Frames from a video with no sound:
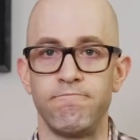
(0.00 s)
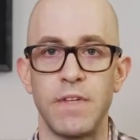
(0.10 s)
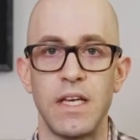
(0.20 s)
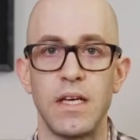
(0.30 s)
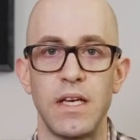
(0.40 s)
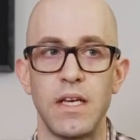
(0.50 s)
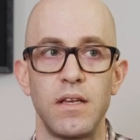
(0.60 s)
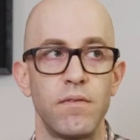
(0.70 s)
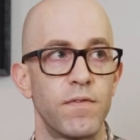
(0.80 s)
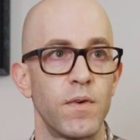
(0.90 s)

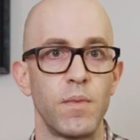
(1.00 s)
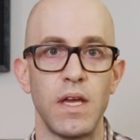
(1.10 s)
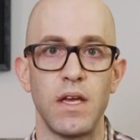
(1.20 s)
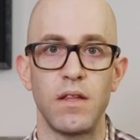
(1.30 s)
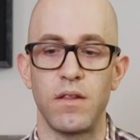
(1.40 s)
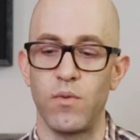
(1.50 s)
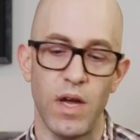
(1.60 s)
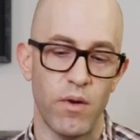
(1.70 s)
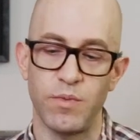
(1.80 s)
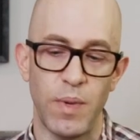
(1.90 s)
it for me, the way
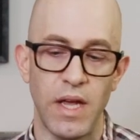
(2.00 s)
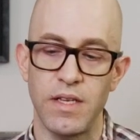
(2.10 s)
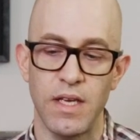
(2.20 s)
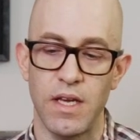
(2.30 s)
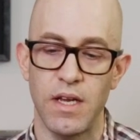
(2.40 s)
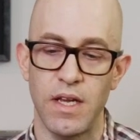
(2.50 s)
I was painting it,